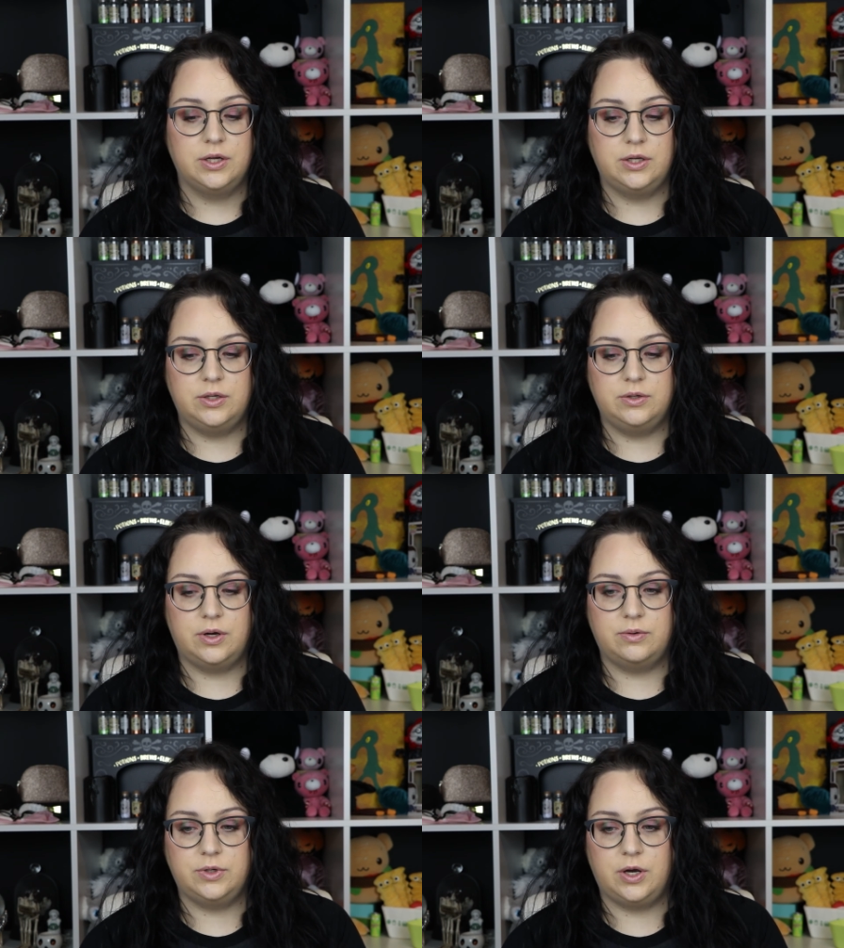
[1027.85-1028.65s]
You
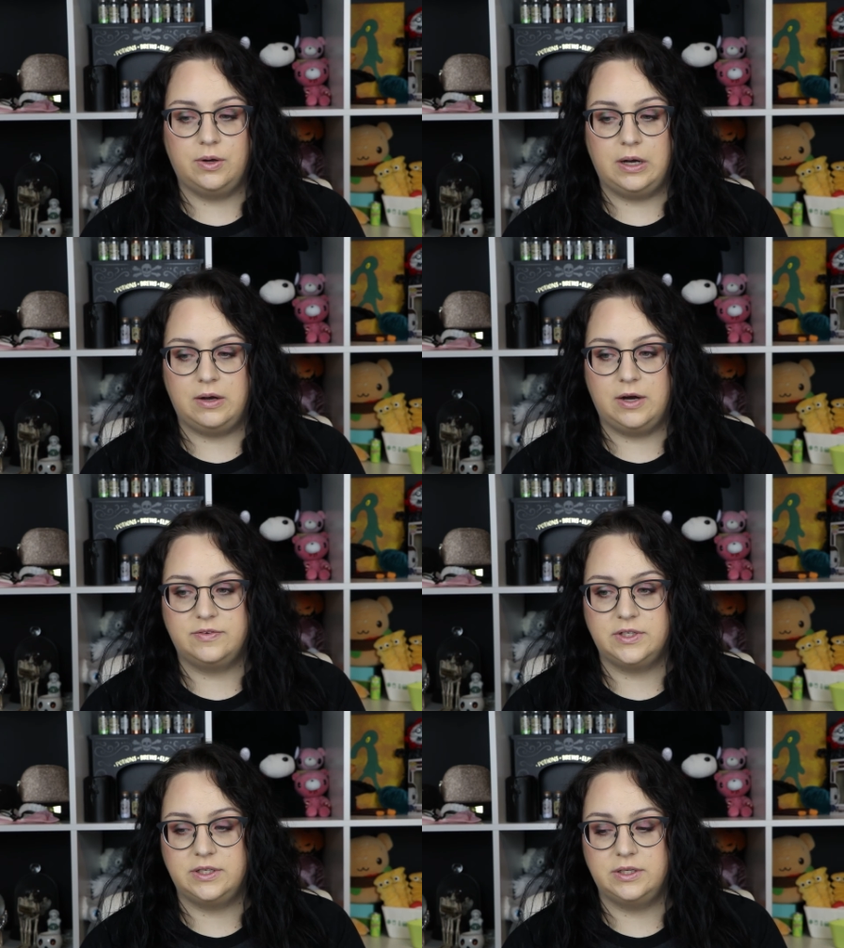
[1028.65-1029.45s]
don't know how
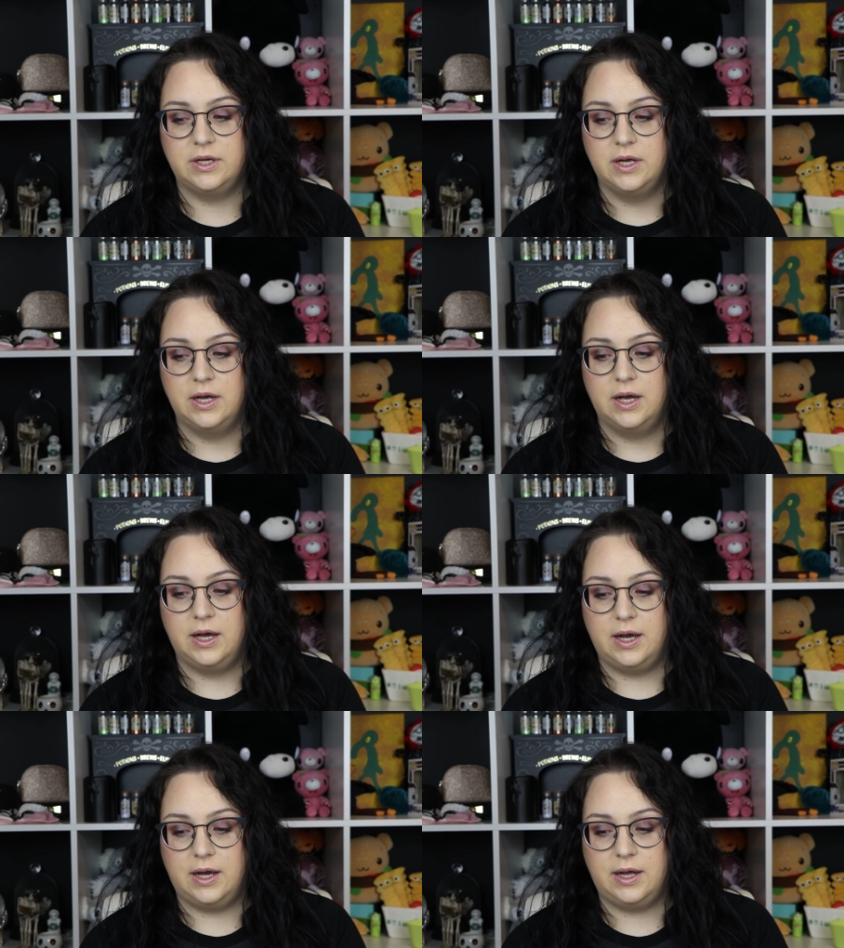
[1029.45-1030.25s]
often
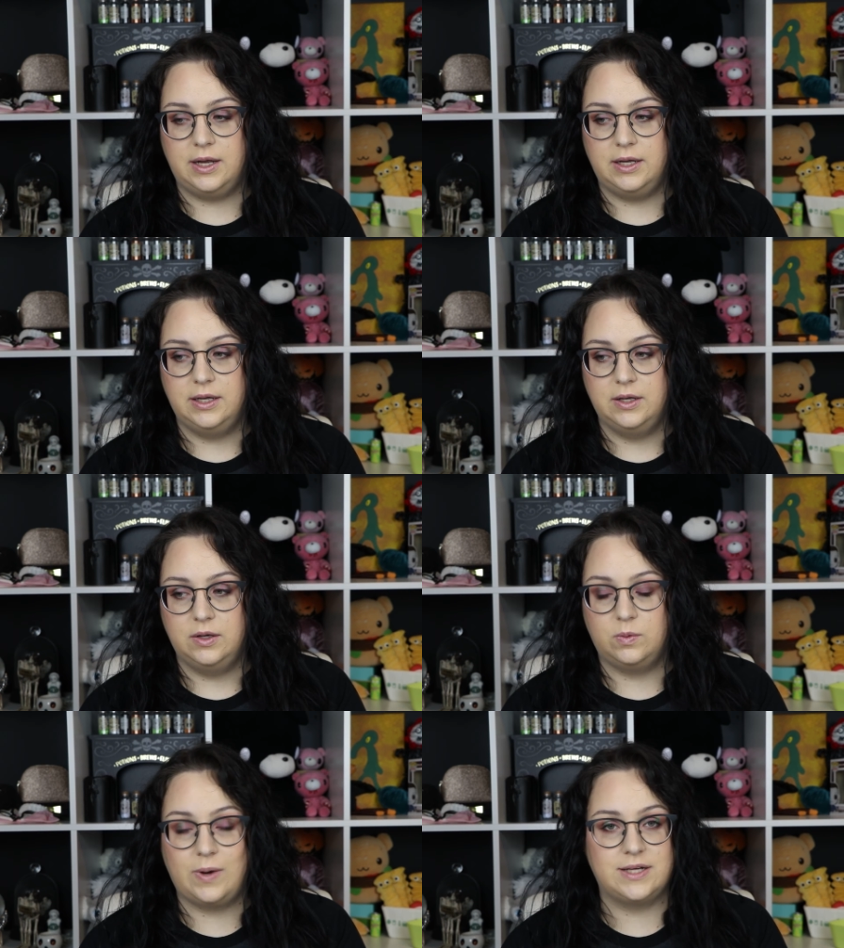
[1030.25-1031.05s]
I
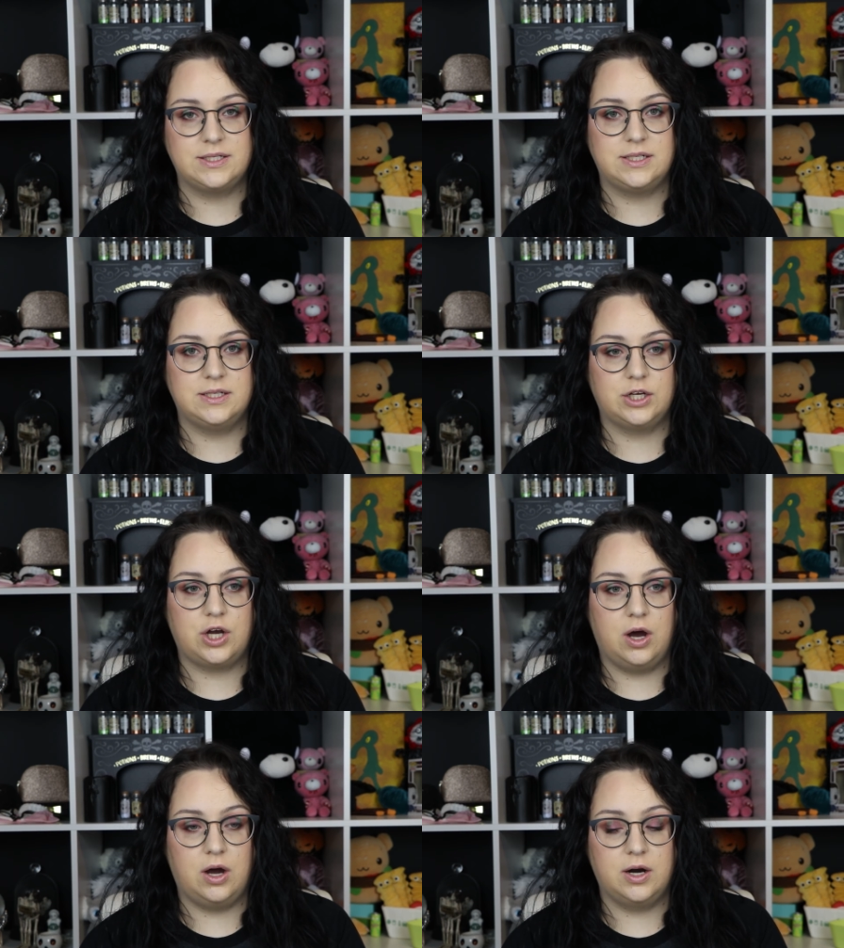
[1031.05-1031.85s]
rest in the
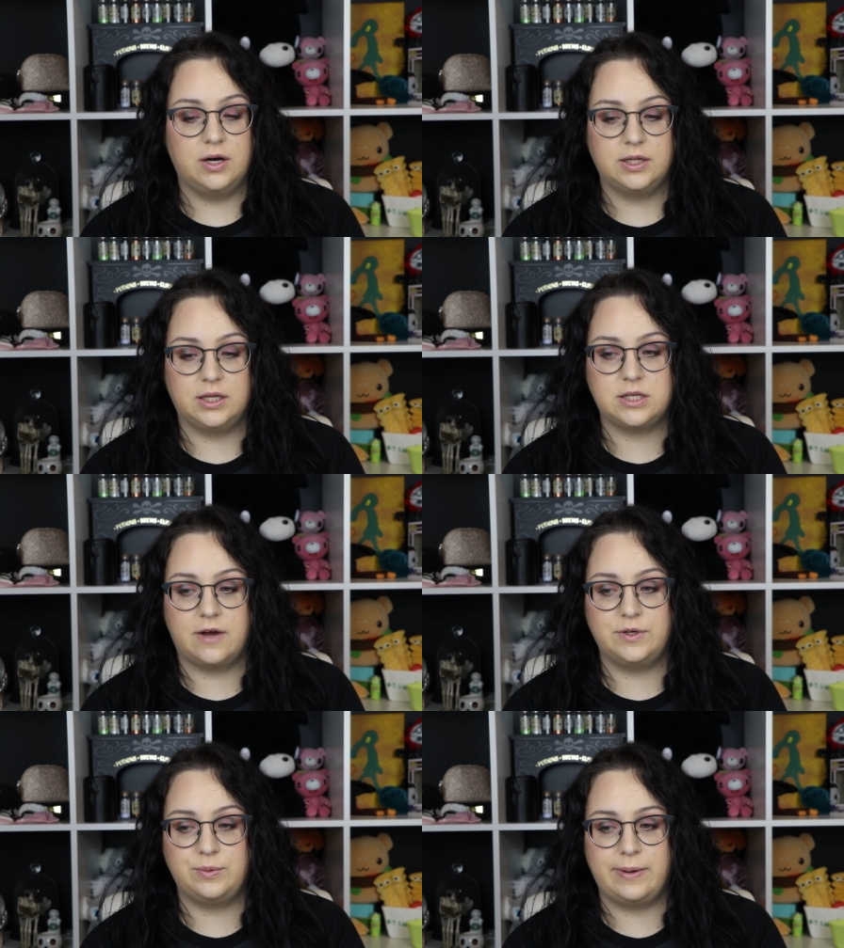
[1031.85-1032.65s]
car, and that's
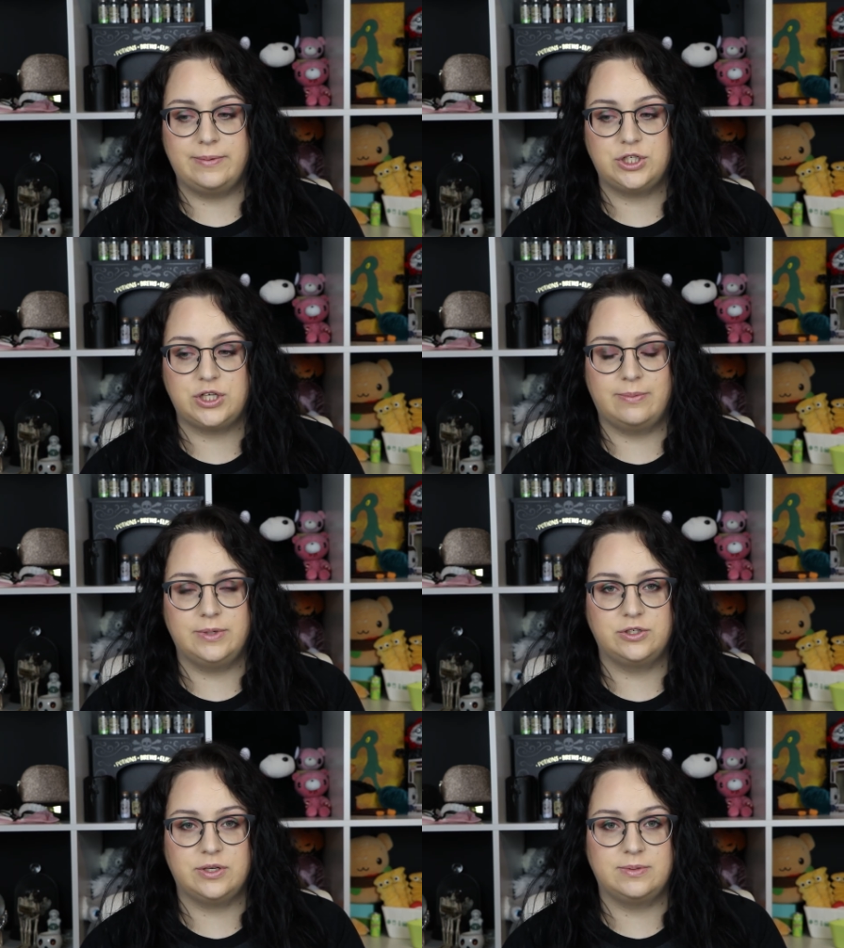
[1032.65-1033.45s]
often why my
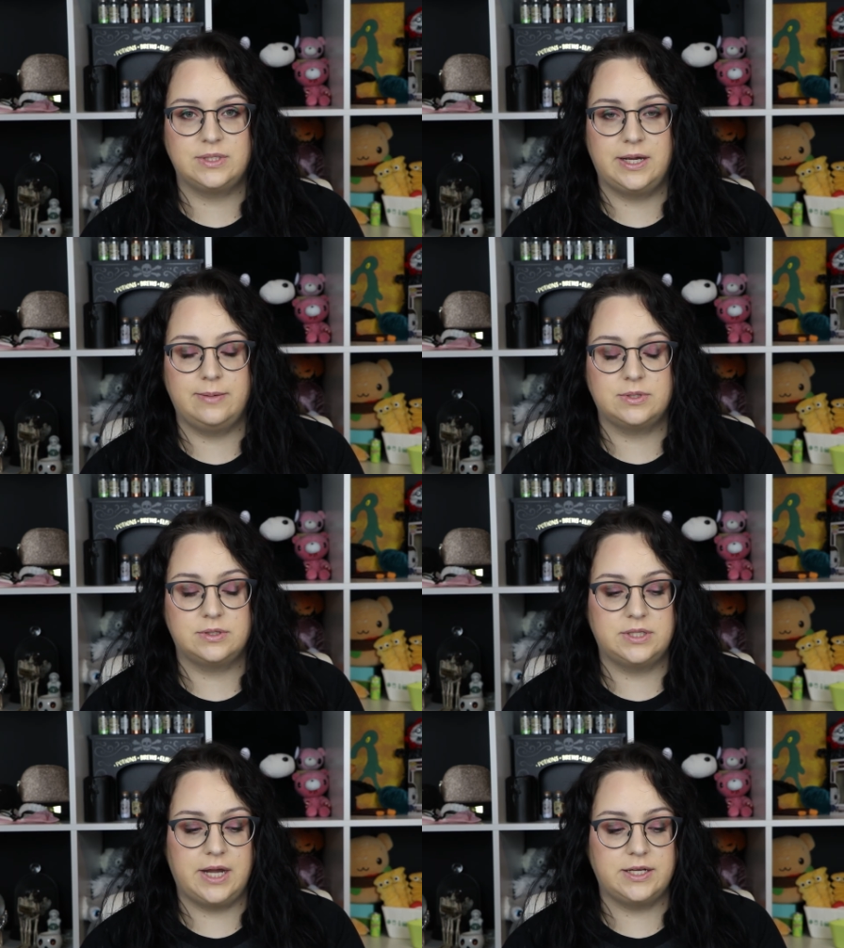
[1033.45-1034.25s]
shopping trips
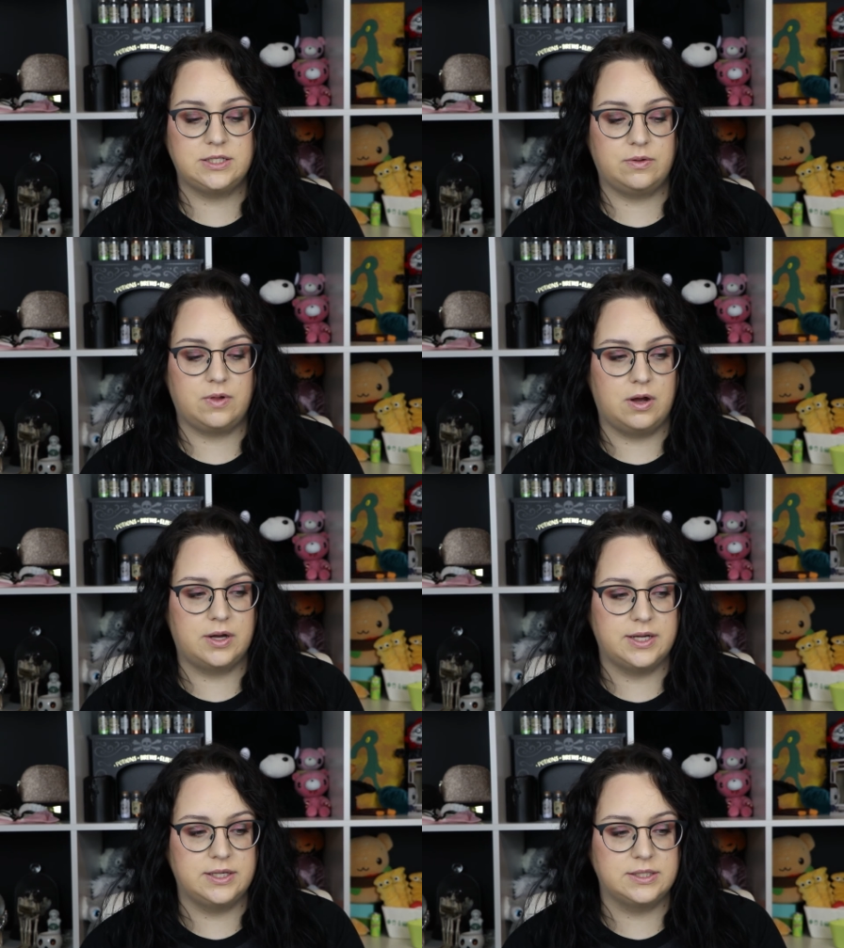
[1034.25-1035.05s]
take so
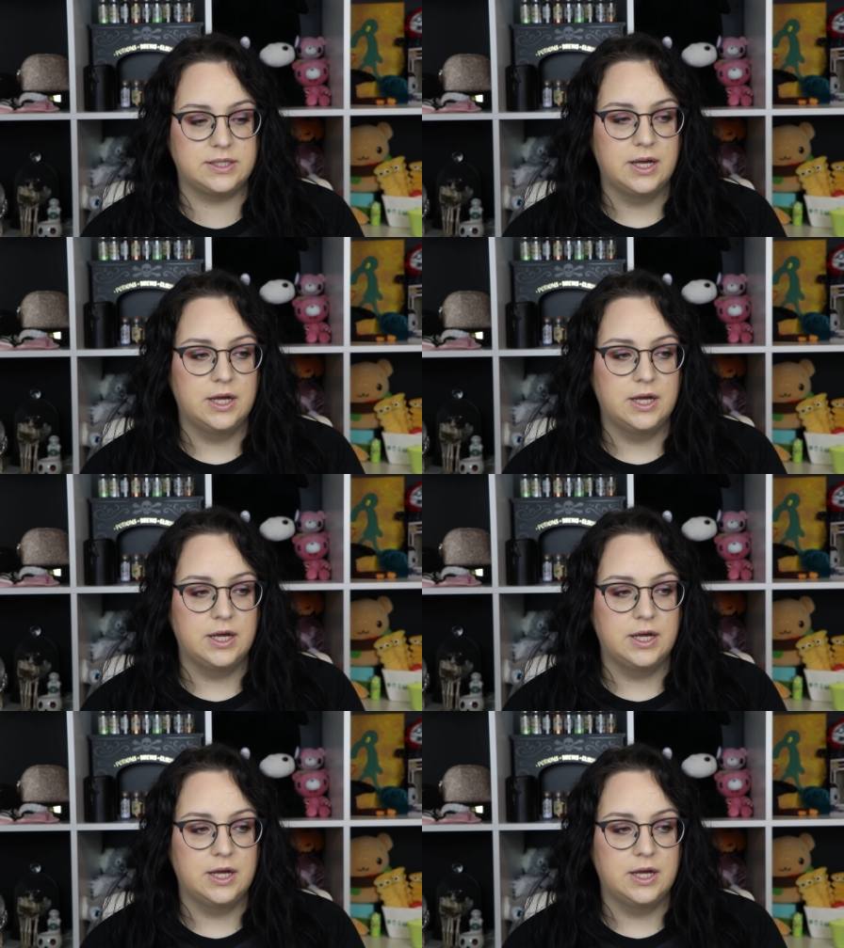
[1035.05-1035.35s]
long, is,